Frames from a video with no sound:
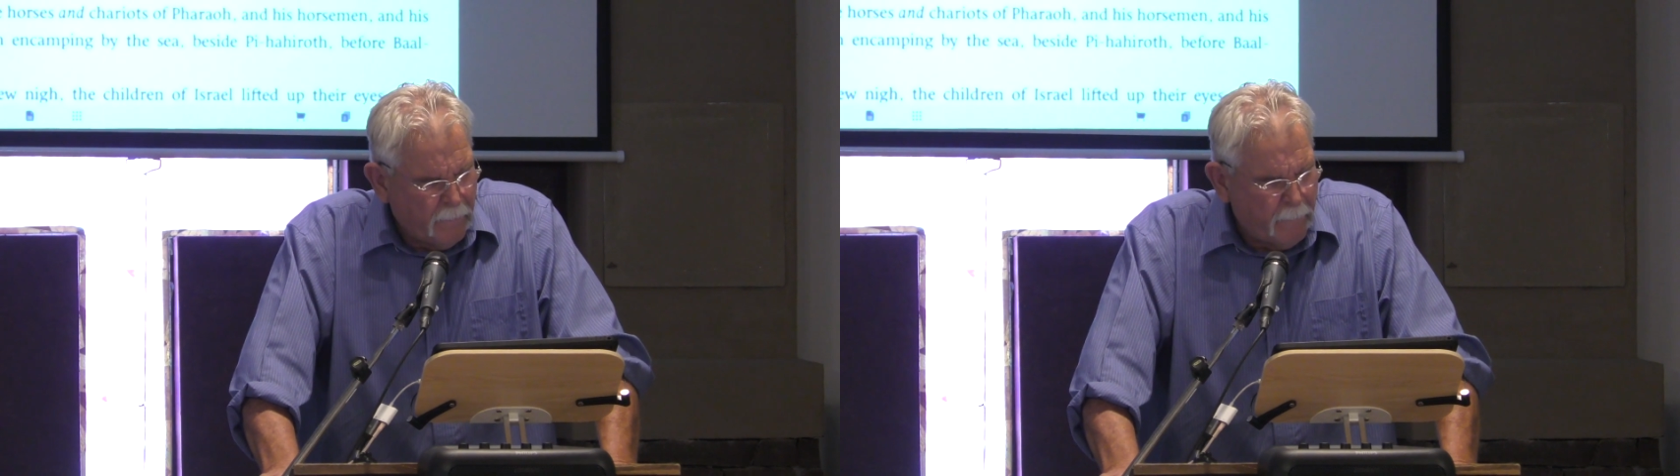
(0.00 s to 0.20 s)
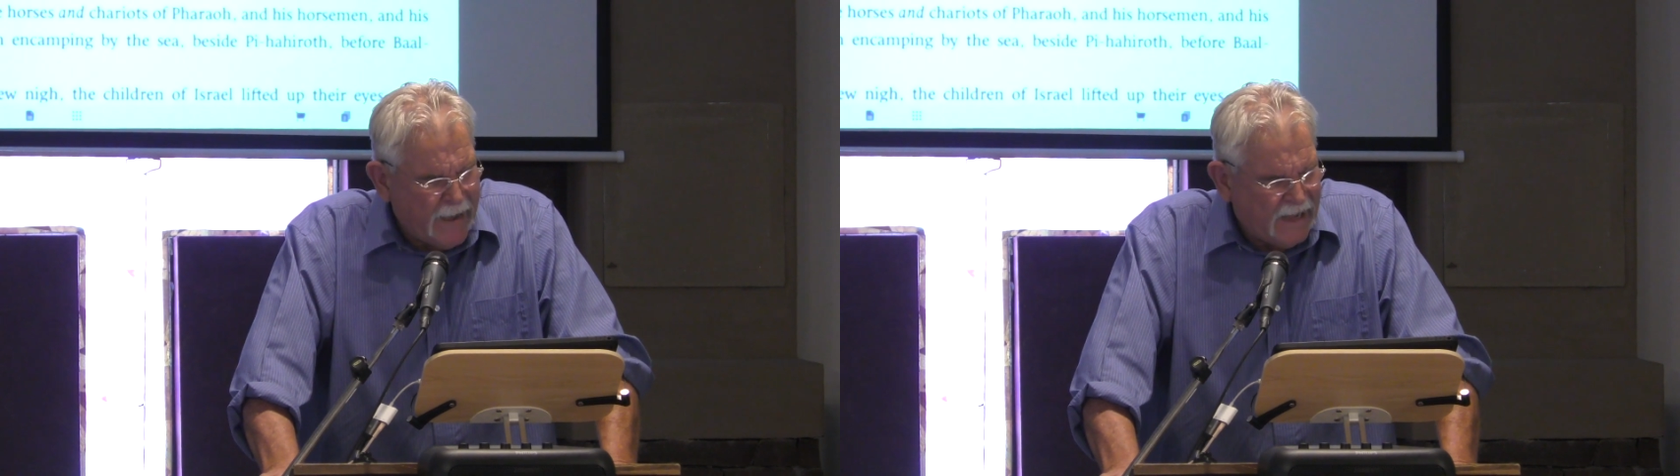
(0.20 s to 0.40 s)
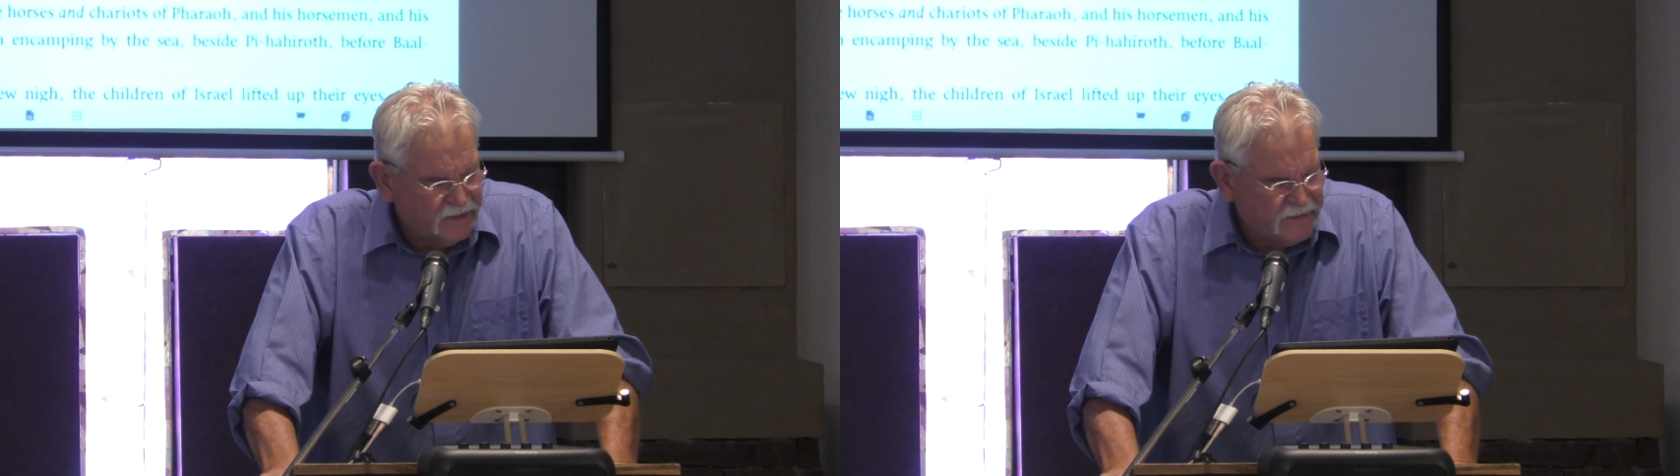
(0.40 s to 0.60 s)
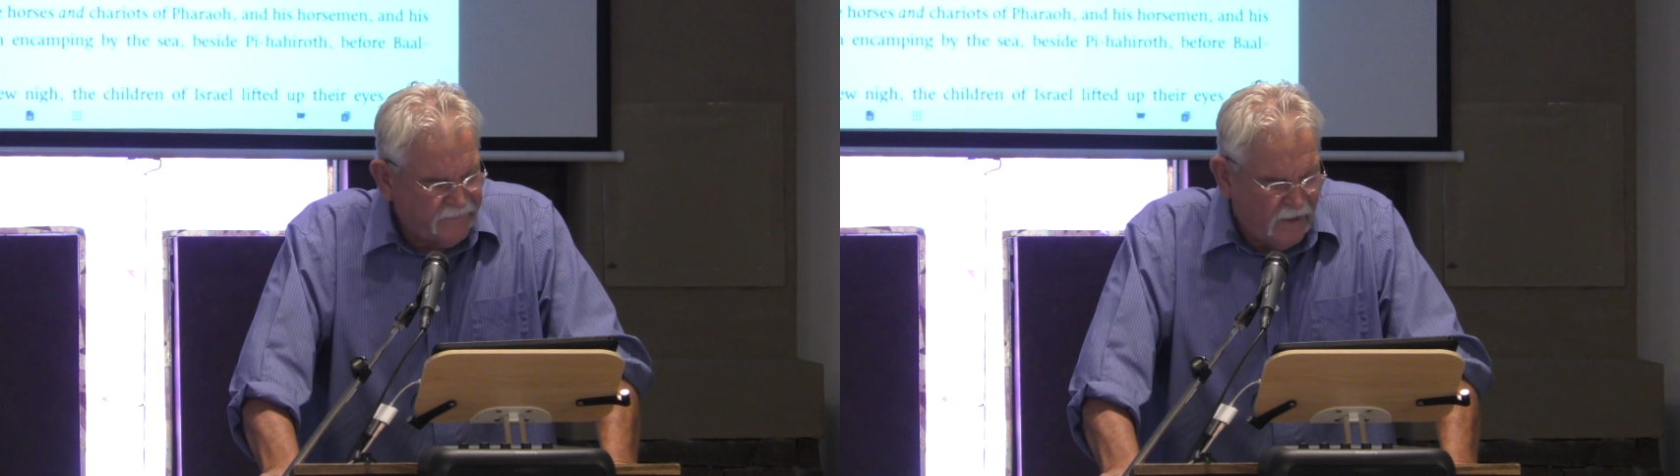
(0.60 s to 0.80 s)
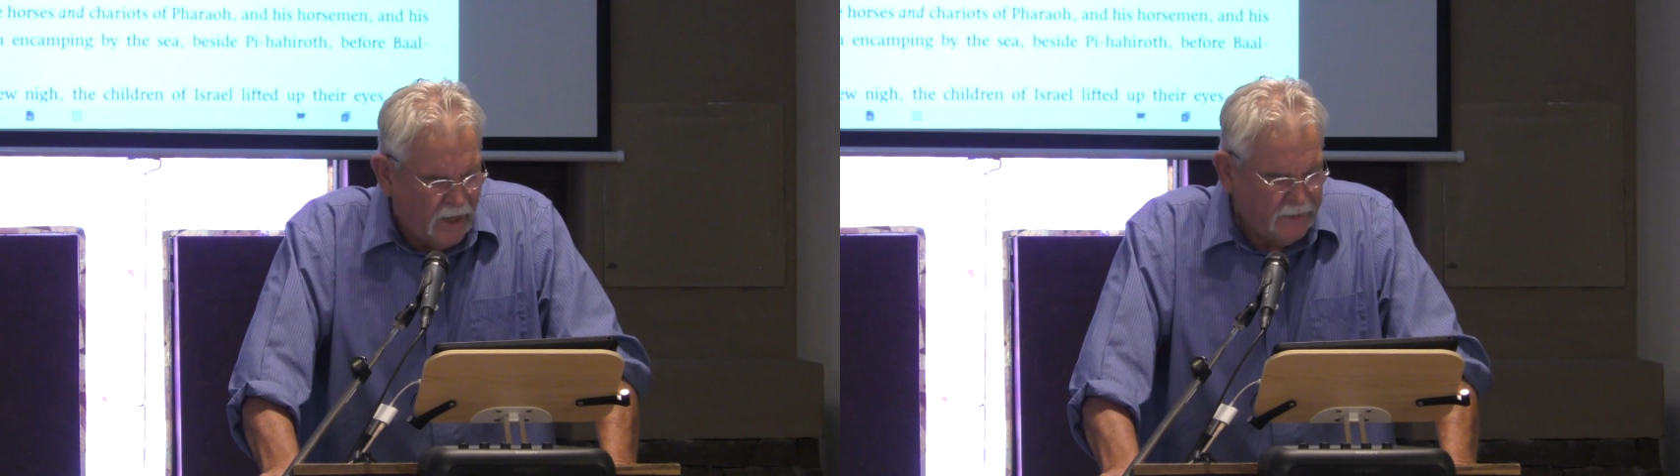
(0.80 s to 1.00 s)

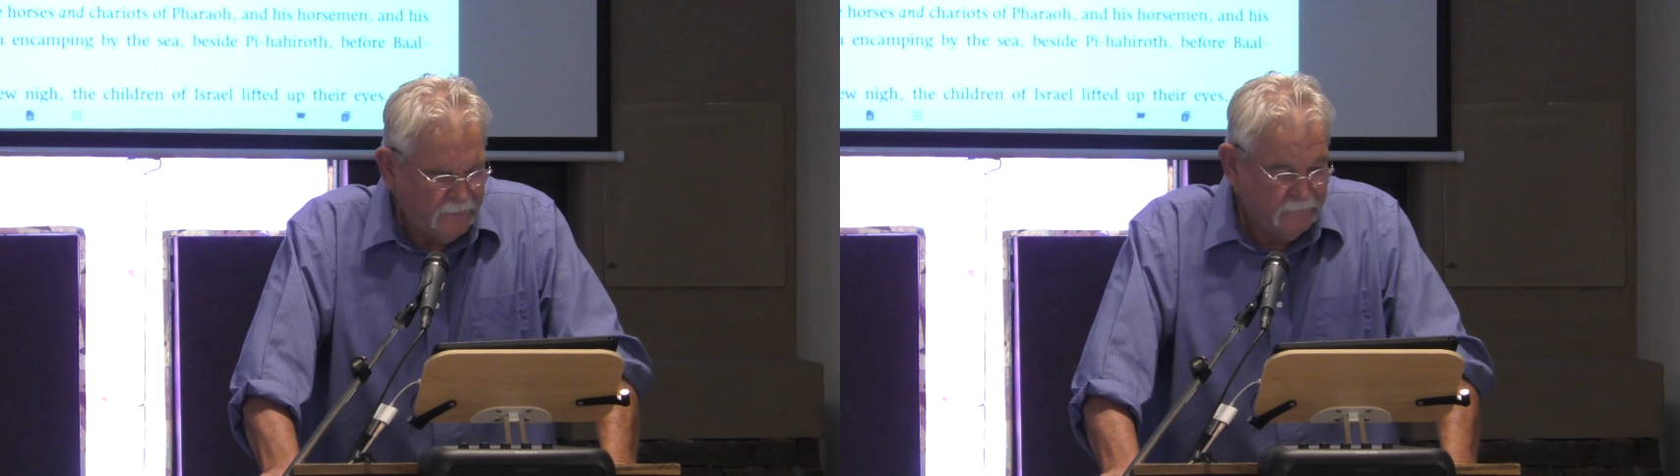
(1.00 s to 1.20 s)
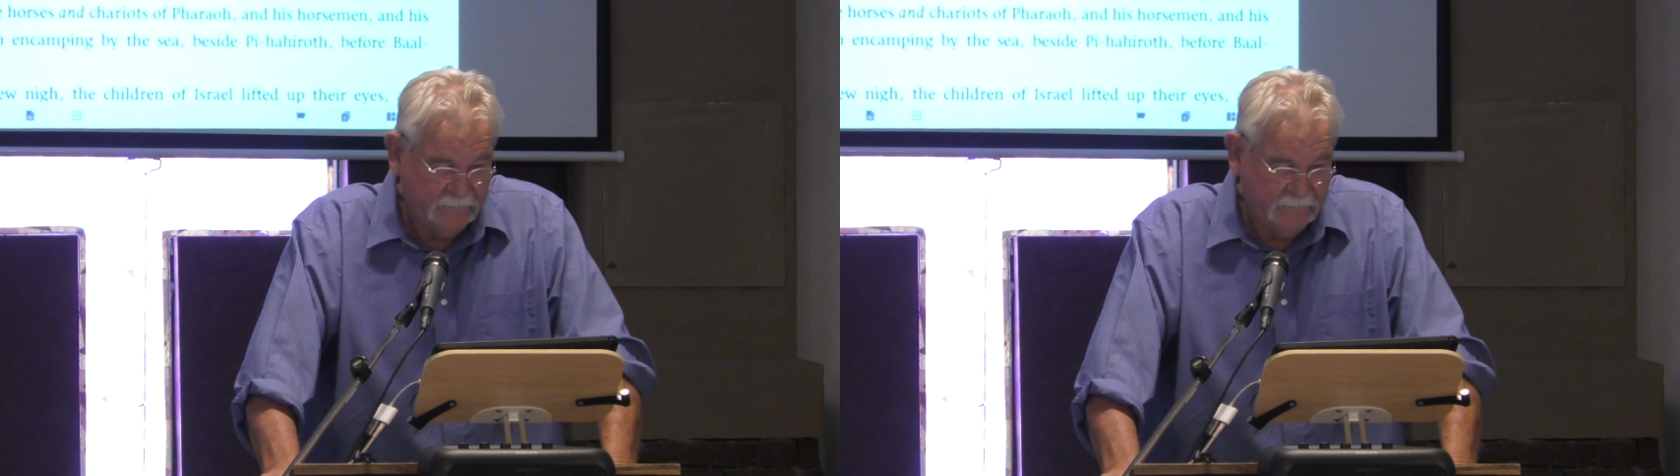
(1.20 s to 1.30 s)
Baal-zephon.